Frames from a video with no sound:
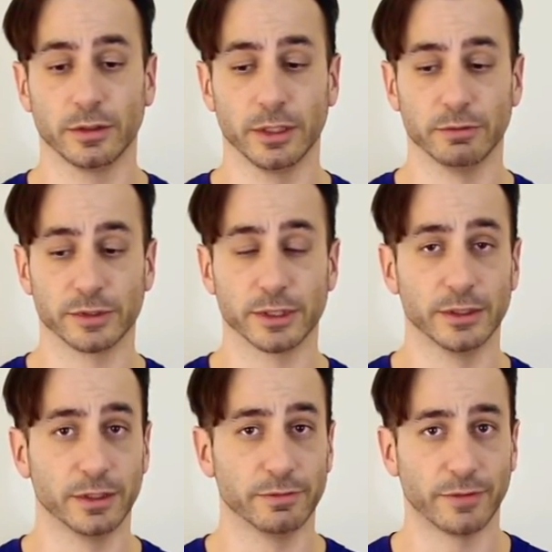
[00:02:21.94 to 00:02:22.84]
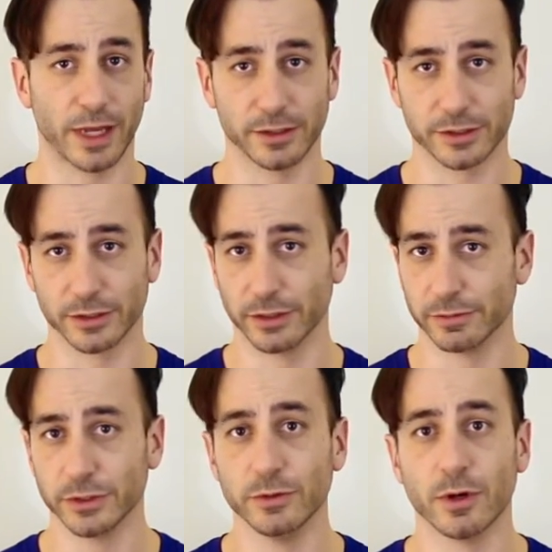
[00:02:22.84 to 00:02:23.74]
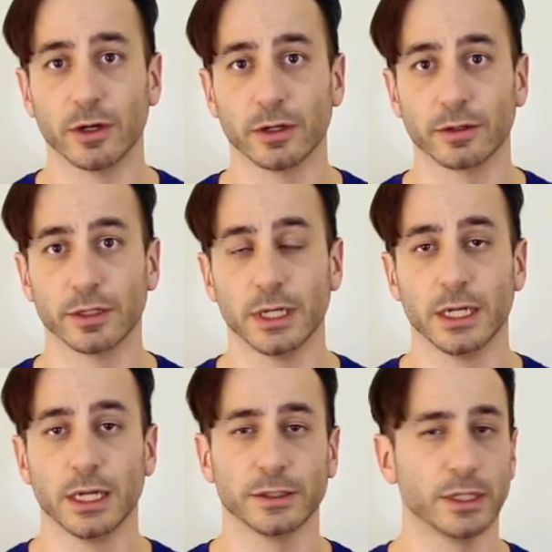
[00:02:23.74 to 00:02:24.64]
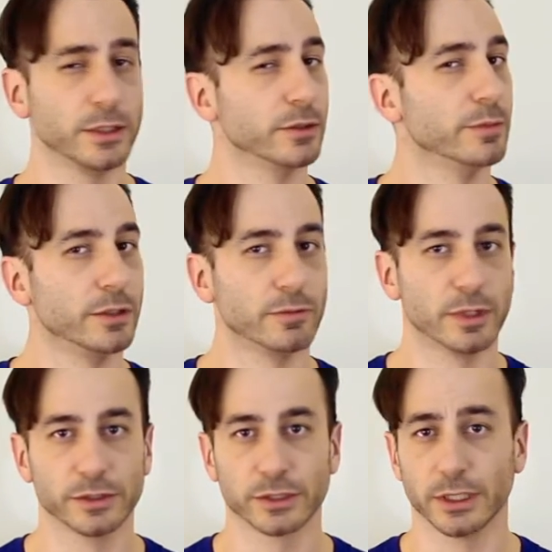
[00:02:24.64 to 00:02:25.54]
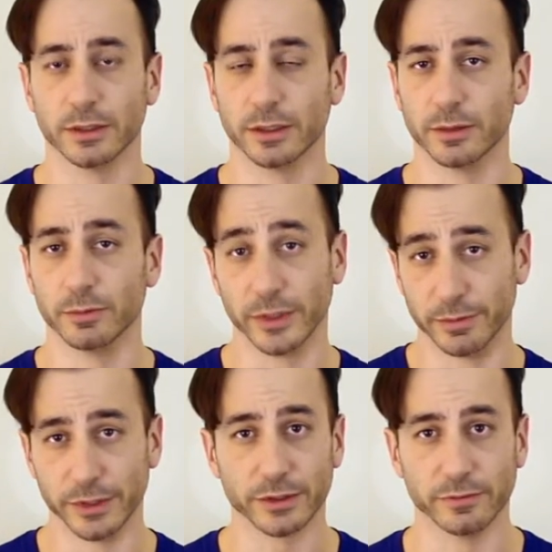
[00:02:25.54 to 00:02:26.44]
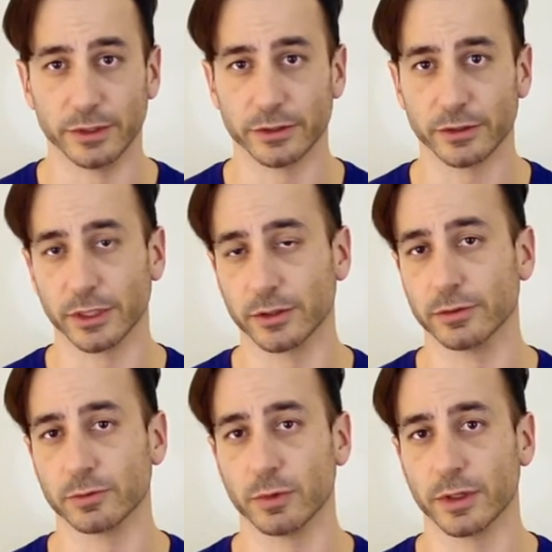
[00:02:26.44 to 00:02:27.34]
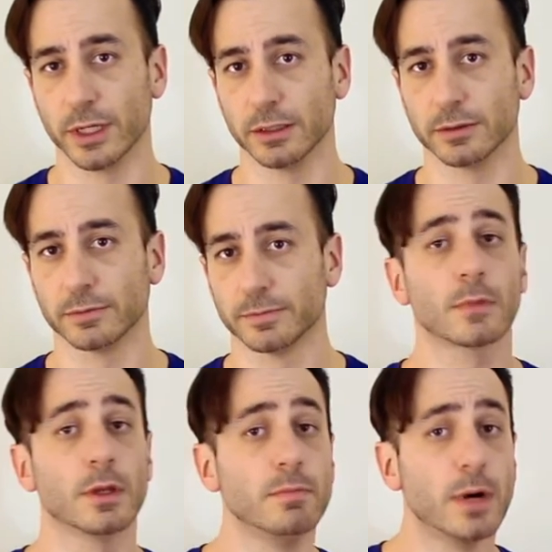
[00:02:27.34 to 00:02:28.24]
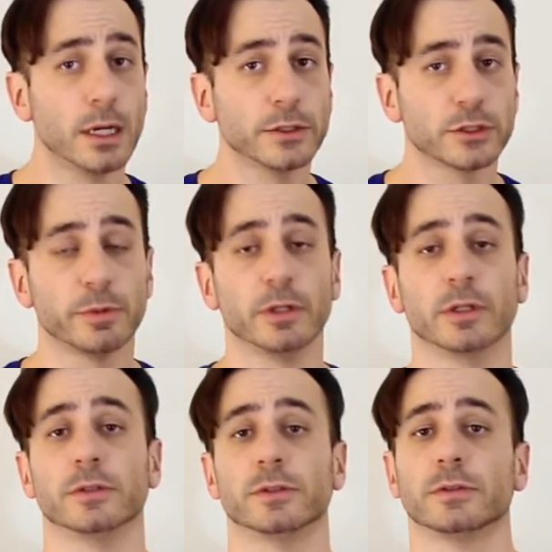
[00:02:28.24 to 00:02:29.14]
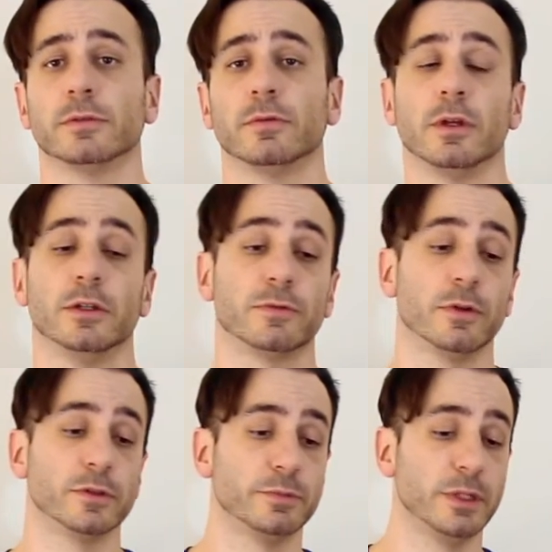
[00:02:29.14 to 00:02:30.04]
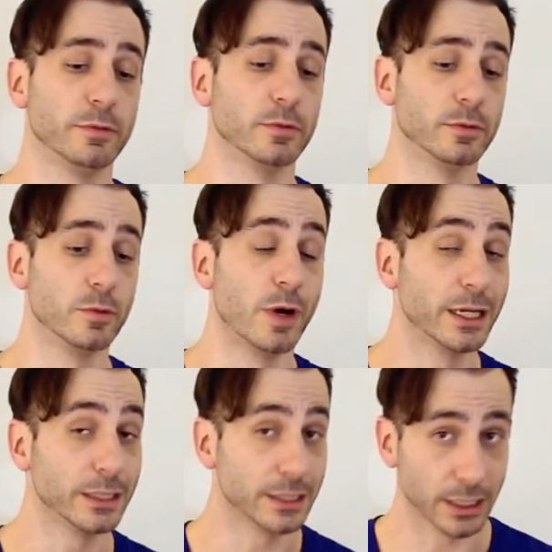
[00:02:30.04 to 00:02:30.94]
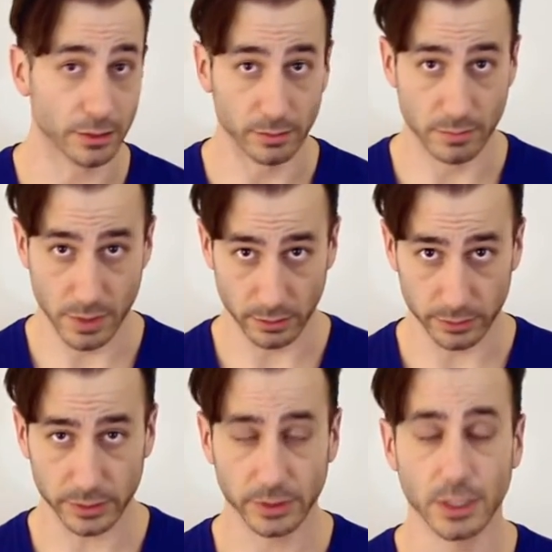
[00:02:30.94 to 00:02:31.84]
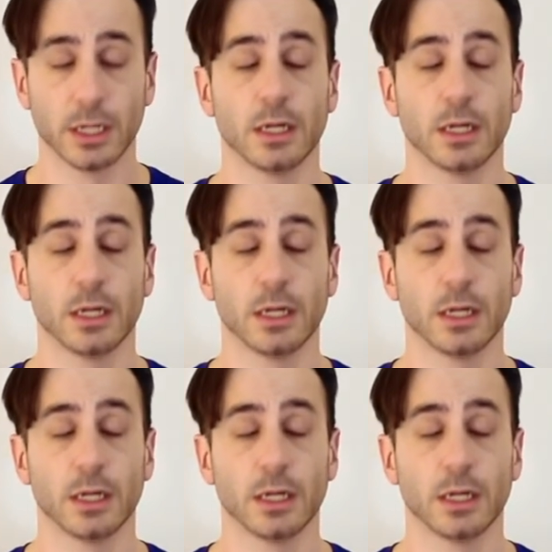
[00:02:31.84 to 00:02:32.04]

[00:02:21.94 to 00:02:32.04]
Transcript: it was the live fast, live too hard, take too many risks, and the, the misadventure that goes with that. In my experience, as far as the people who I encounter most,